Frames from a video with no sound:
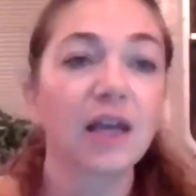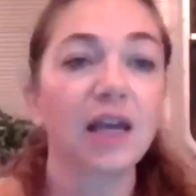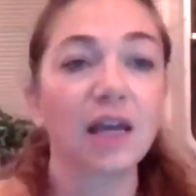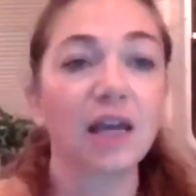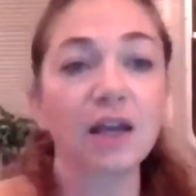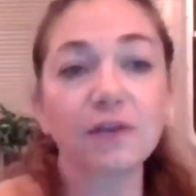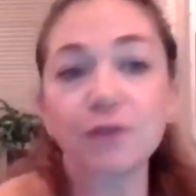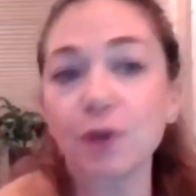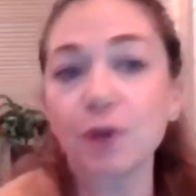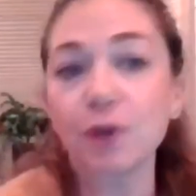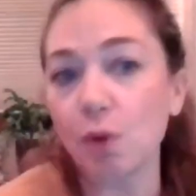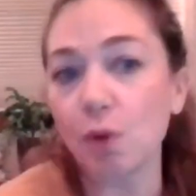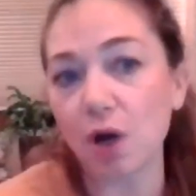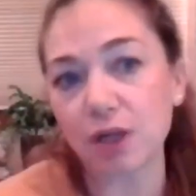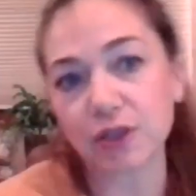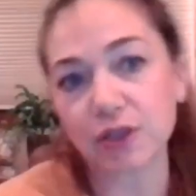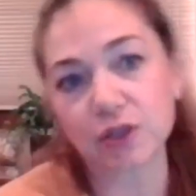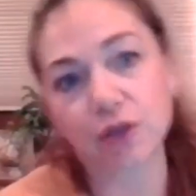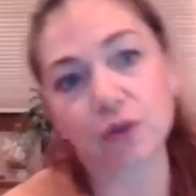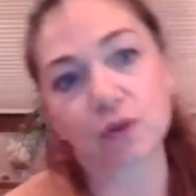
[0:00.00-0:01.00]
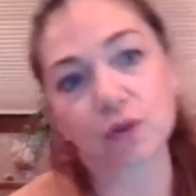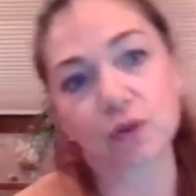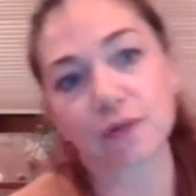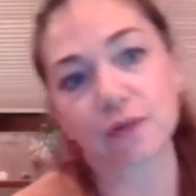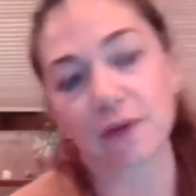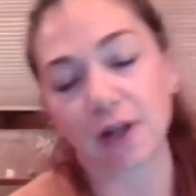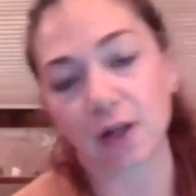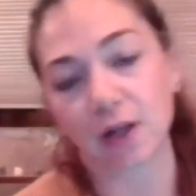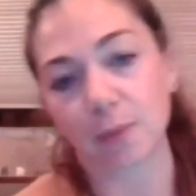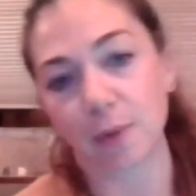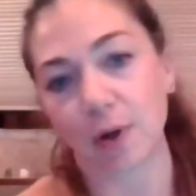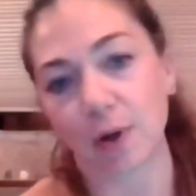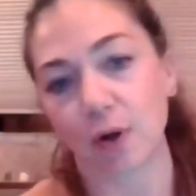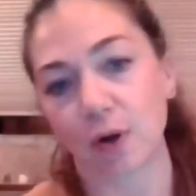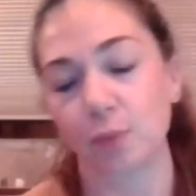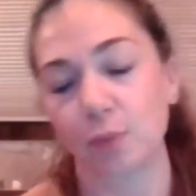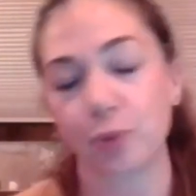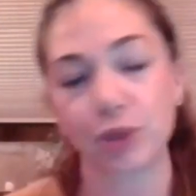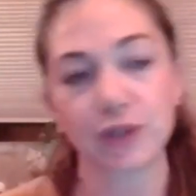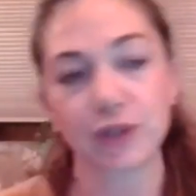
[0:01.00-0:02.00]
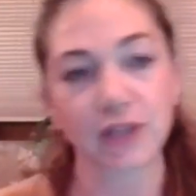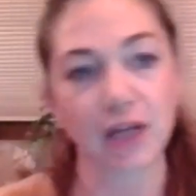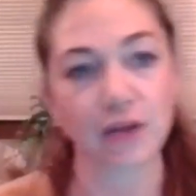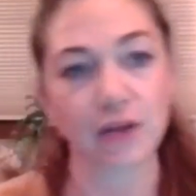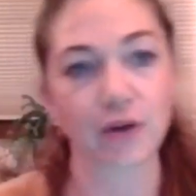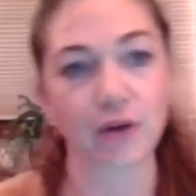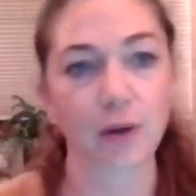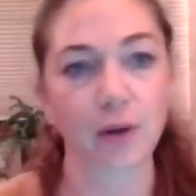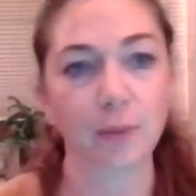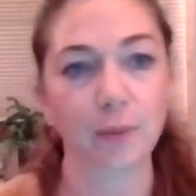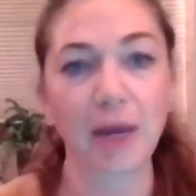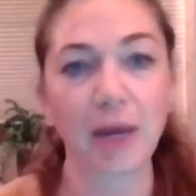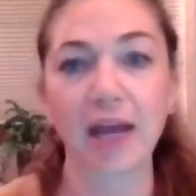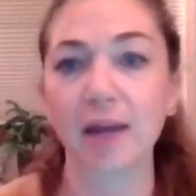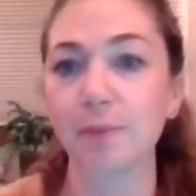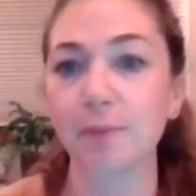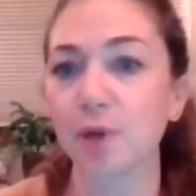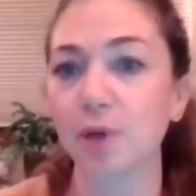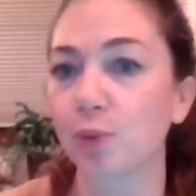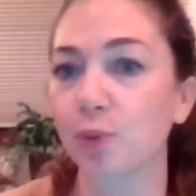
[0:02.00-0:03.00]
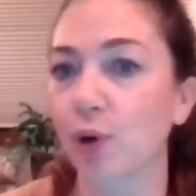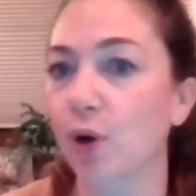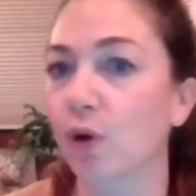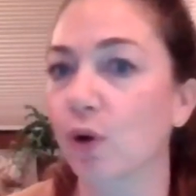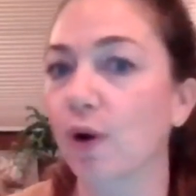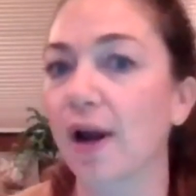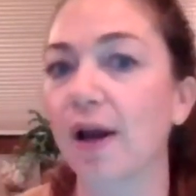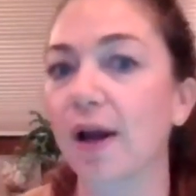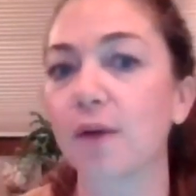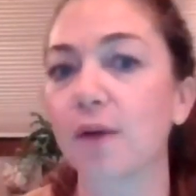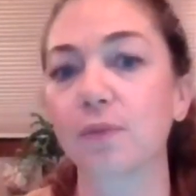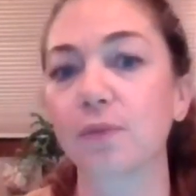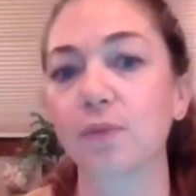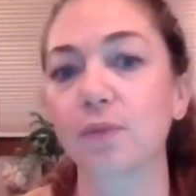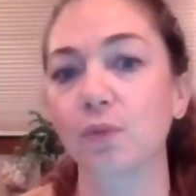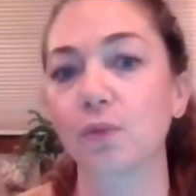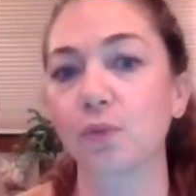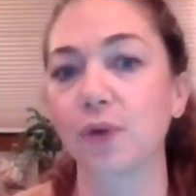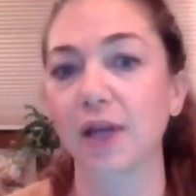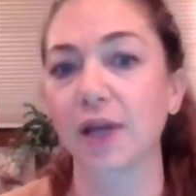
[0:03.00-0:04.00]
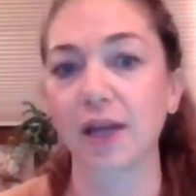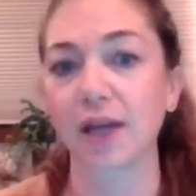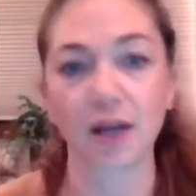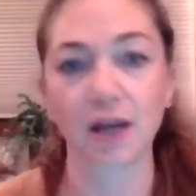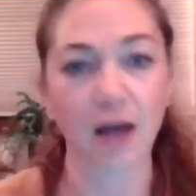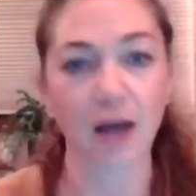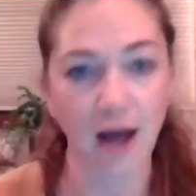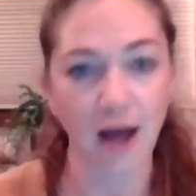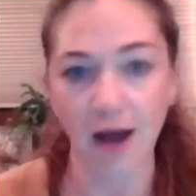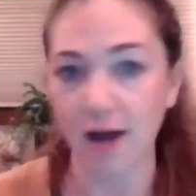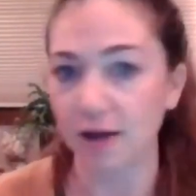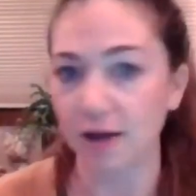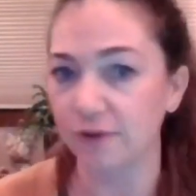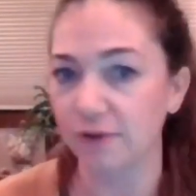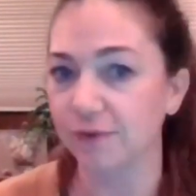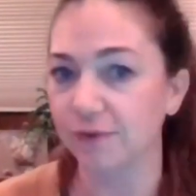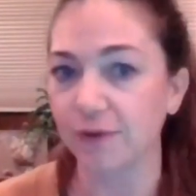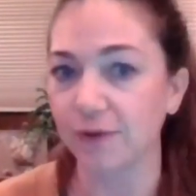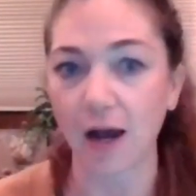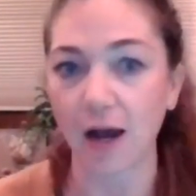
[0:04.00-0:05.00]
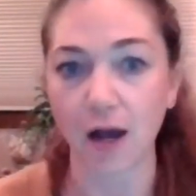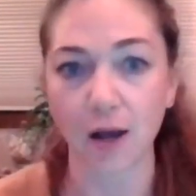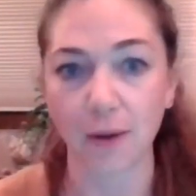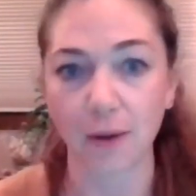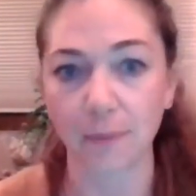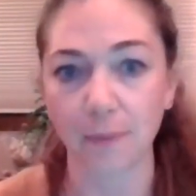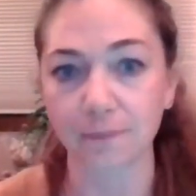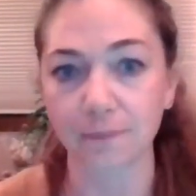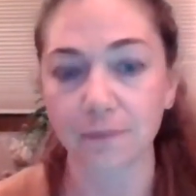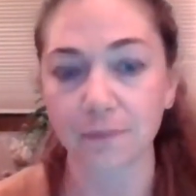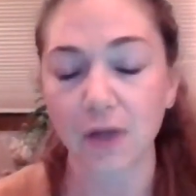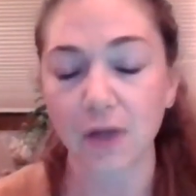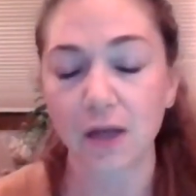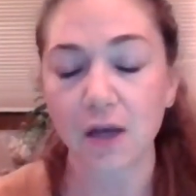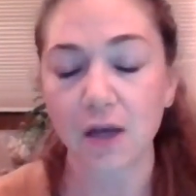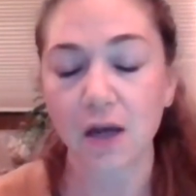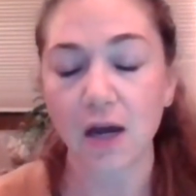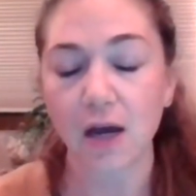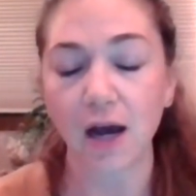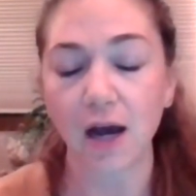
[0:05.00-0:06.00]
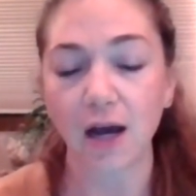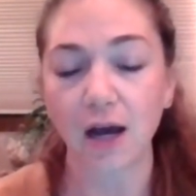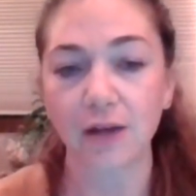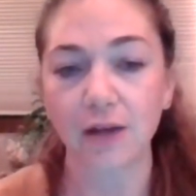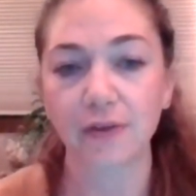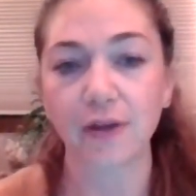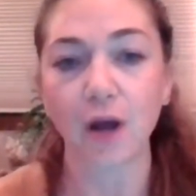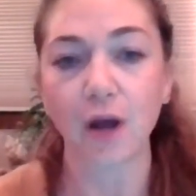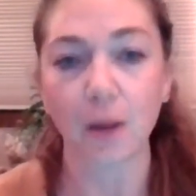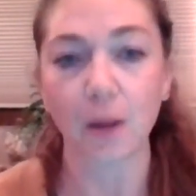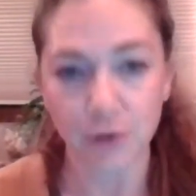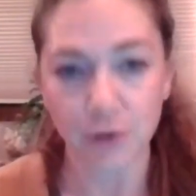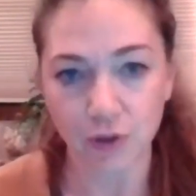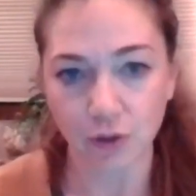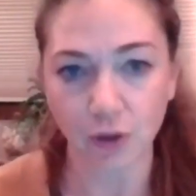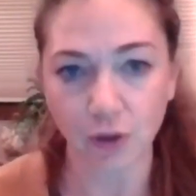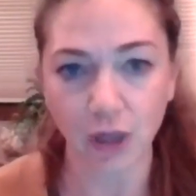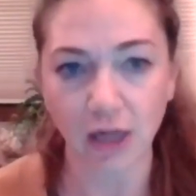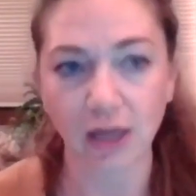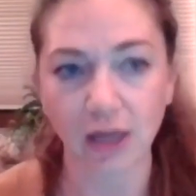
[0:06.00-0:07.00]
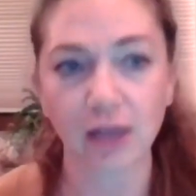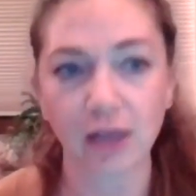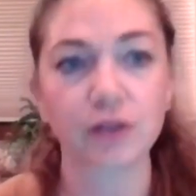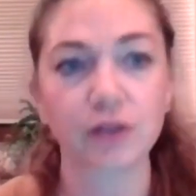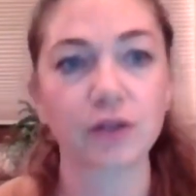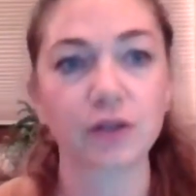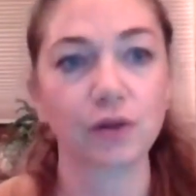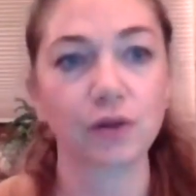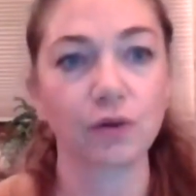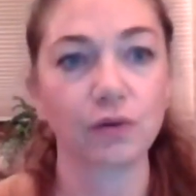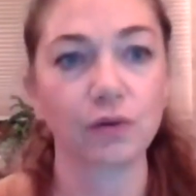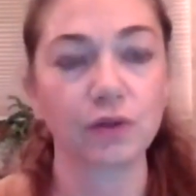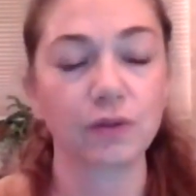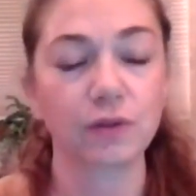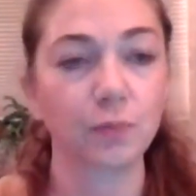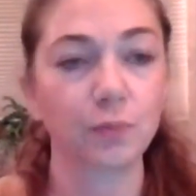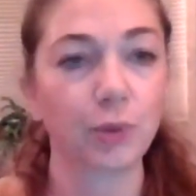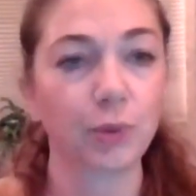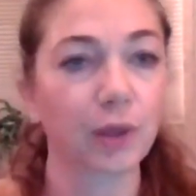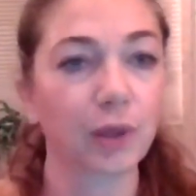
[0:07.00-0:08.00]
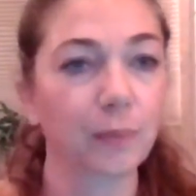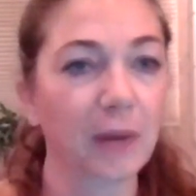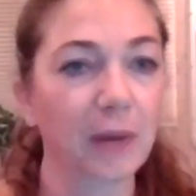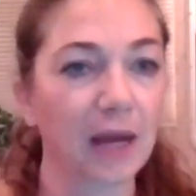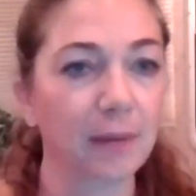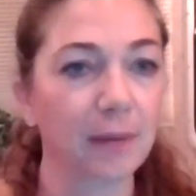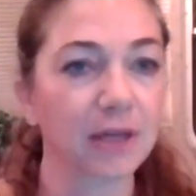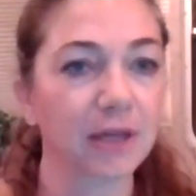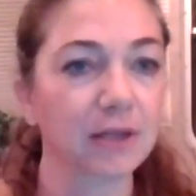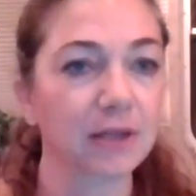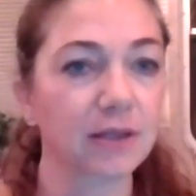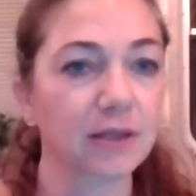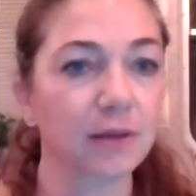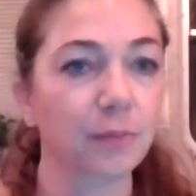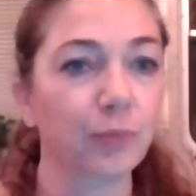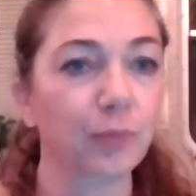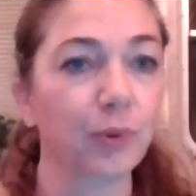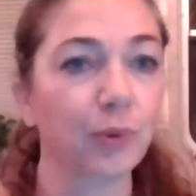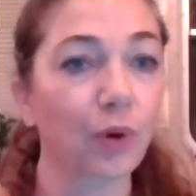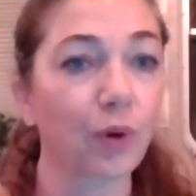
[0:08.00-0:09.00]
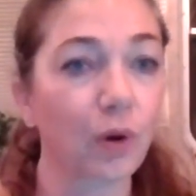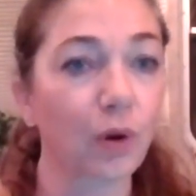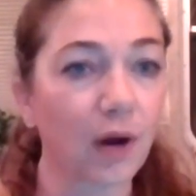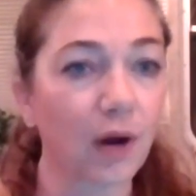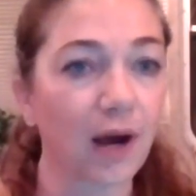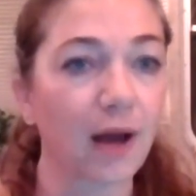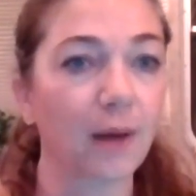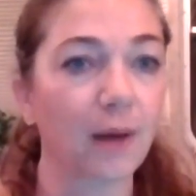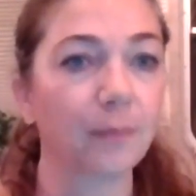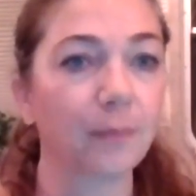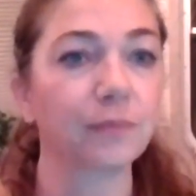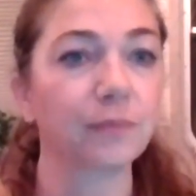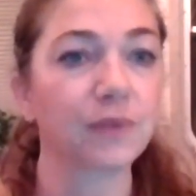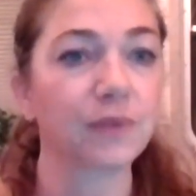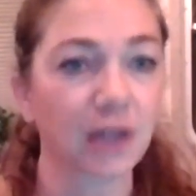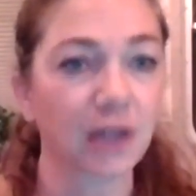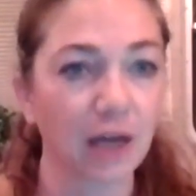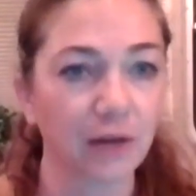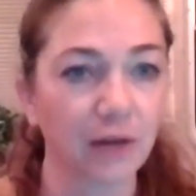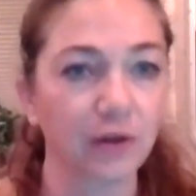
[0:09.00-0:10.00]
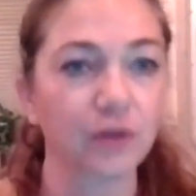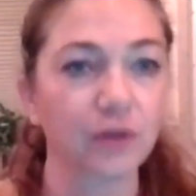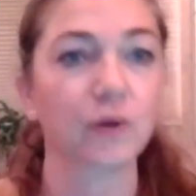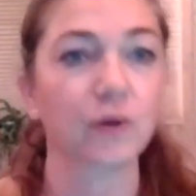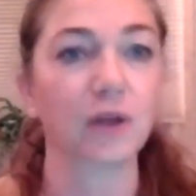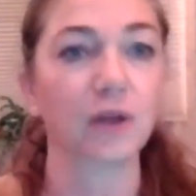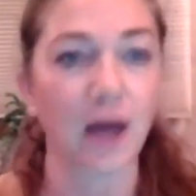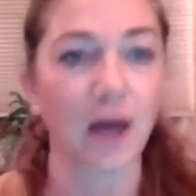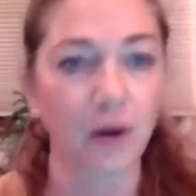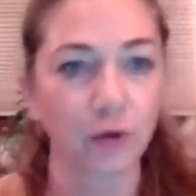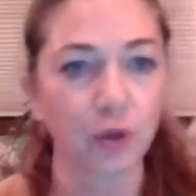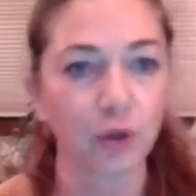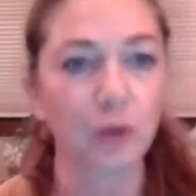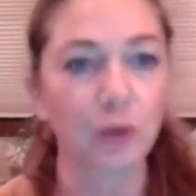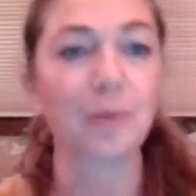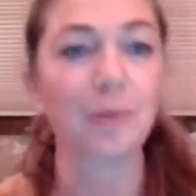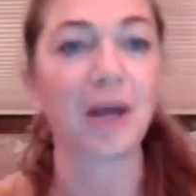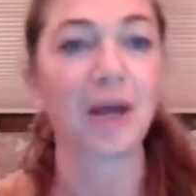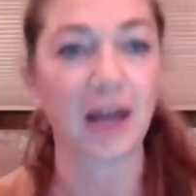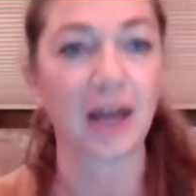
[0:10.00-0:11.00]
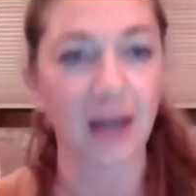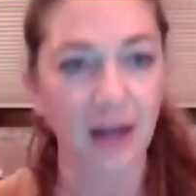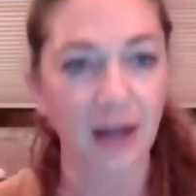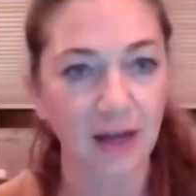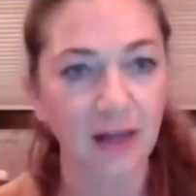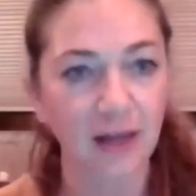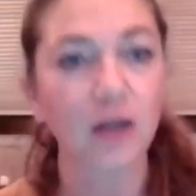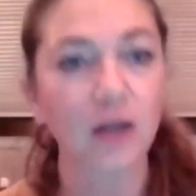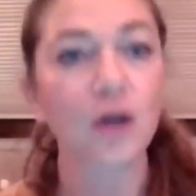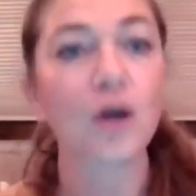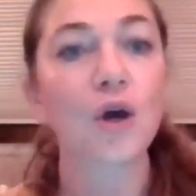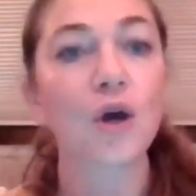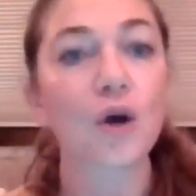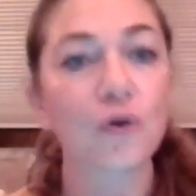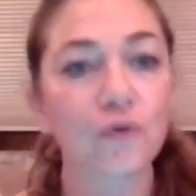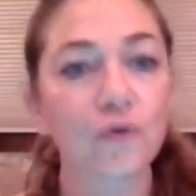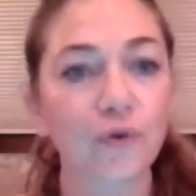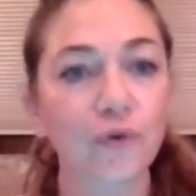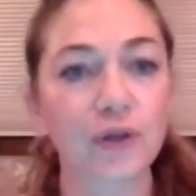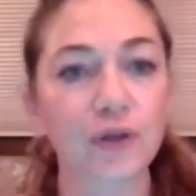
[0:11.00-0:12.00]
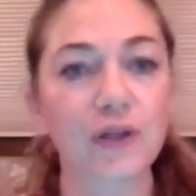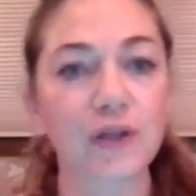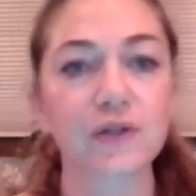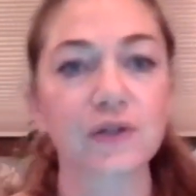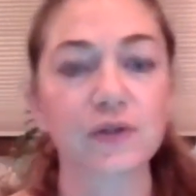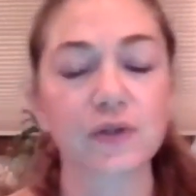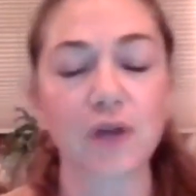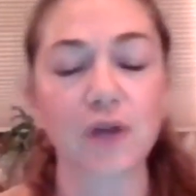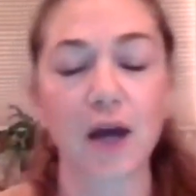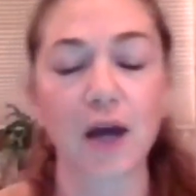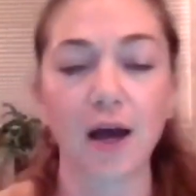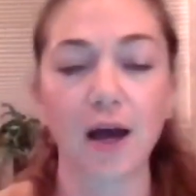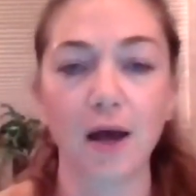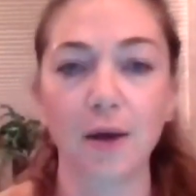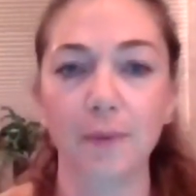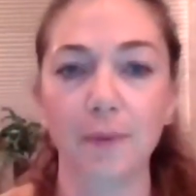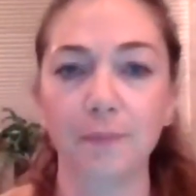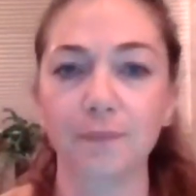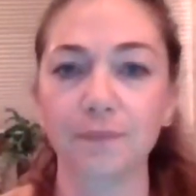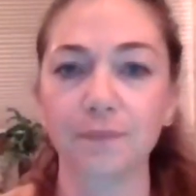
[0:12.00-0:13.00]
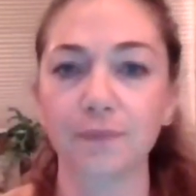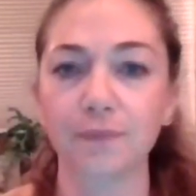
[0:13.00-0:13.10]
If you want to develop a, or put together a payment program, we have um, uh, the opportunity to put a payment program together to allow you to pay for this um,